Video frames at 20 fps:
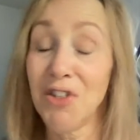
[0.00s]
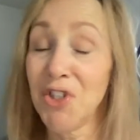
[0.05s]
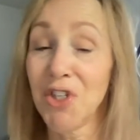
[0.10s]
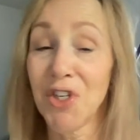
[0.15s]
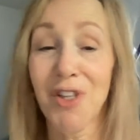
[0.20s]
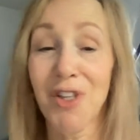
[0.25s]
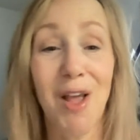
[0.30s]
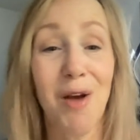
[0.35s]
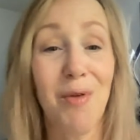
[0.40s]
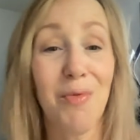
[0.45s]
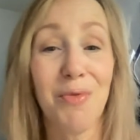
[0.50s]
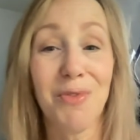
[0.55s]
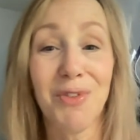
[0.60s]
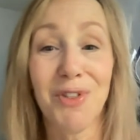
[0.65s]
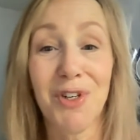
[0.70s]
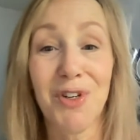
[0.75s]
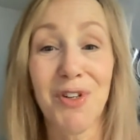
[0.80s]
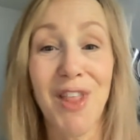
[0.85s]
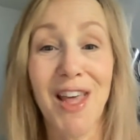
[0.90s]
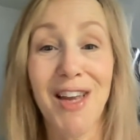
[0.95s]
share
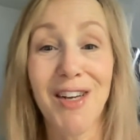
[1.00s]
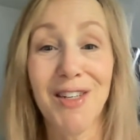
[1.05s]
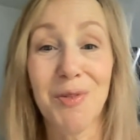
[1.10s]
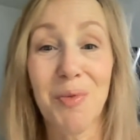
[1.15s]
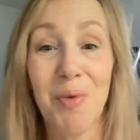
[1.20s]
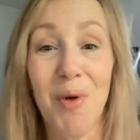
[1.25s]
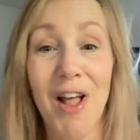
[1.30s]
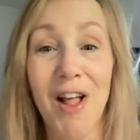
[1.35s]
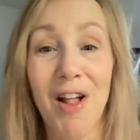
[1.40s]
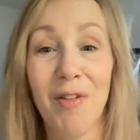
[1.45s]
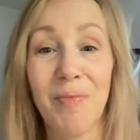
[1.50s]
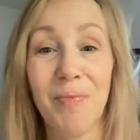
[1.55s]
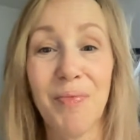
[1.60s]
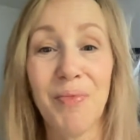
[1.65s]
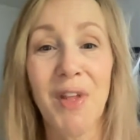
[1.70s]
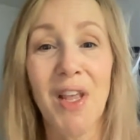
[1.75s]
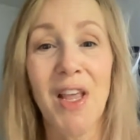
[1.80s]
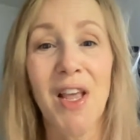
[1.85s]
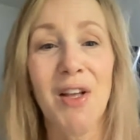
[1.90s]
that as well.